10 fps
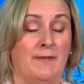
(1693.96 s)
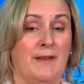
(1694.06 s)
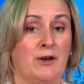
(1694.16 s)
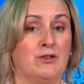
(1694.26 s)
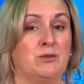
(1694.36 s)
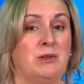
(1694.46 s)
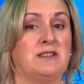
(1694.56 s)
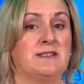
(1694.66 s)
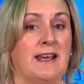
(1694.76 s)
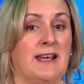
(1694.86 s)
That also
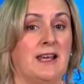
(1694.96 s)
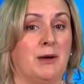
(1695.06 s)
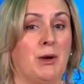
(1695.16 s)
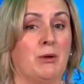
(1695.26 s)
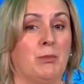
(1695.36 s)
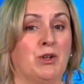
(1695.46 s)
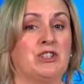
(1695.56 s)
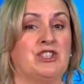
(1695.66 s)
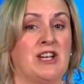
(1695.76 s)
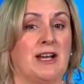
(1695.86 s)
means thinking about
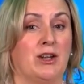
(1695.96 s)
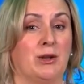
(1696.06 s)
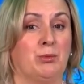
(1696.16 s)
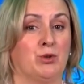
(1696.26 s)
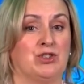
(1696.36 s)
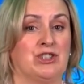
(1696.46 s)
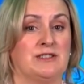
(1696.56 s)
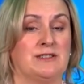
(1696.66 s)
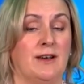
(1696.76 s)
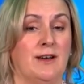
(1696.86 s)
multi-channel
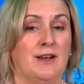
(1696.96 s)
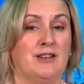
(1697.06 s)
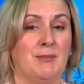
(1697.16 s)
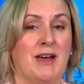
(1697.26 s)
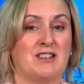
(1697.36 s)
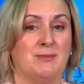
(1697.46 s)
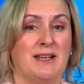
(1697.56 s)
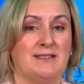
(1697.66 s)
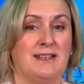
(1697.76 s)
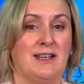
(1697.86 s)
approaches to
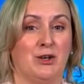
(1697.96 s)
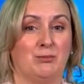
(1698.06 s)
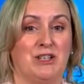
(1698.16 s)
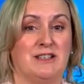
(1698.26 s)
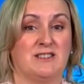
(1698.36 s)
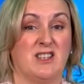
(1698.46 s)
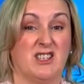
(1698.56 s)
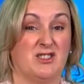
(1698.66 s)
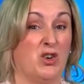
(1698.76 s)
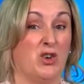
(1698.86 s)
maximise take-up rates,
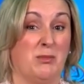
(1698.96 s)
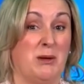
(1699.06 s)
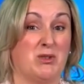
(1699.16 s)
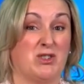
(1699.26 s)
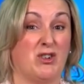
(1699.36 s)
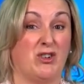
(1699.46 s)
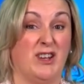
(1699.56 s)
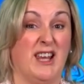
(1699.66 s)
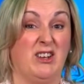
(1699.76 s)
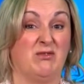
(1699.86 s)
as not all members are
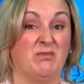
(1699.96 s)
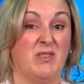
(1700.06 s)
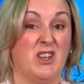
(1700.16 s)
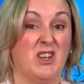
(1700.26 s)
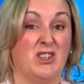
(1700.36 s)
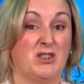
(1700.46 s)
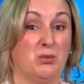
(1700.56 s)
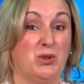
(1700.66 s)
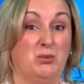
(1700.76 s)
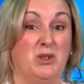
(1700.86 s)
online. So
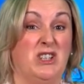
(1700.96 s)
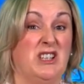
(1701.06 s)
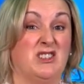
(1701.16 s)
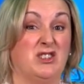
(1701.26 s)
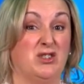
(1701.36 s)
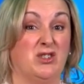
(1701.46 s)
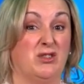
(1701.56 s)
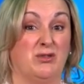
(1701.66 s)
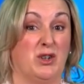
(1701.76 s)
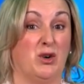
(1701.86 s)
what do we need to
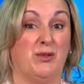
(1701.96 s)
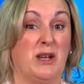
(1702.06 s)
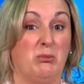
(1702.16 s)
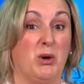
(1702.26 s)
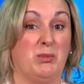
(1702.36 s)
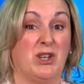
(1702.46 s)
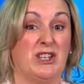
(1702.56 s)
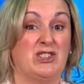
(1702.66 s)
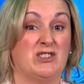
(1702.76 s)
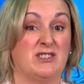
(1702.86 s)
do for the offline
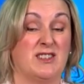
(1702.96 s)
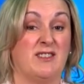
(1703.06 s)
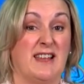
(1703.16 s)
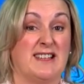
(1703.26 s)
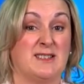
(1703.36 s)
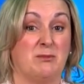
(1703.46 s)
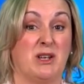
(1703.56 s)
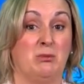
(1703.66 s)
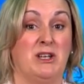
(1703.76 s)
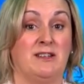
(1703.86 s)
populations? That's
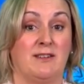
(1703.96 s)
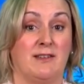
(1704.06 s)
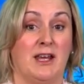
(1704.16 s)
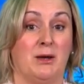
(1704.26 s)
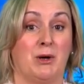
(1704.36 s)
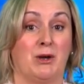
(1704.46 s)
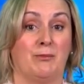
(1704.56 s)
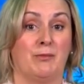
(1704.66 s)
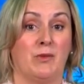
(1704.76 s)
something we need to think about.